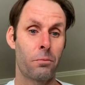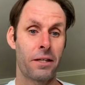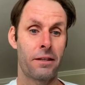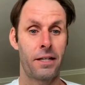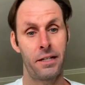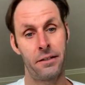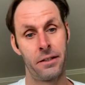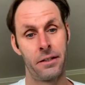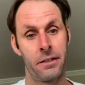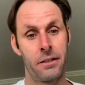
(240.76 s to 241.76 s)
but then
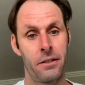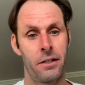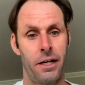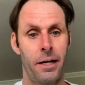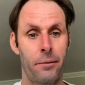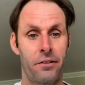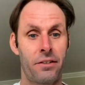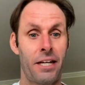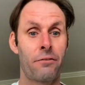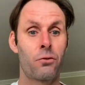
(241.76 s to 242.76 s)

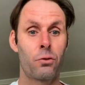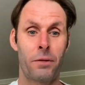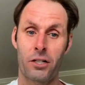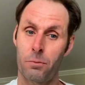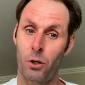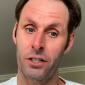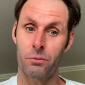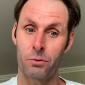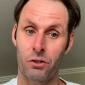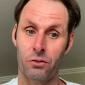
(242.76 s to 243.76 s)
saved two match
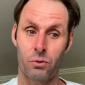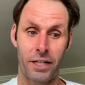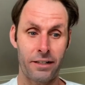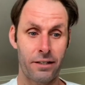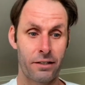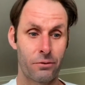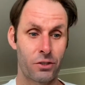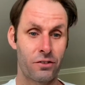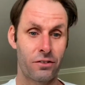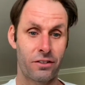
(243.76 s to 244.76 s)
points, which was great,
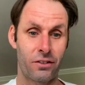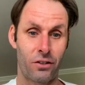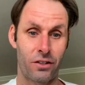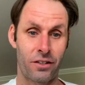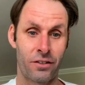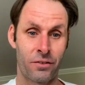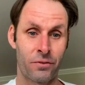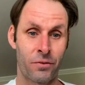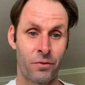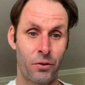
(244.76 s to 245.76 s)
which is
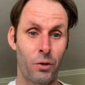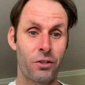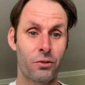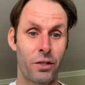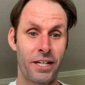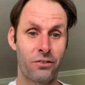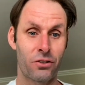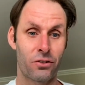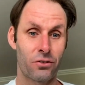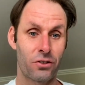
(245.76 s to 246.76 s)
always great
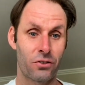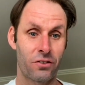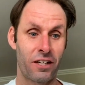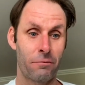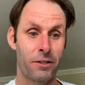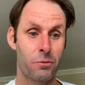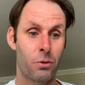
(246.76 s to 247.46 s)
to save match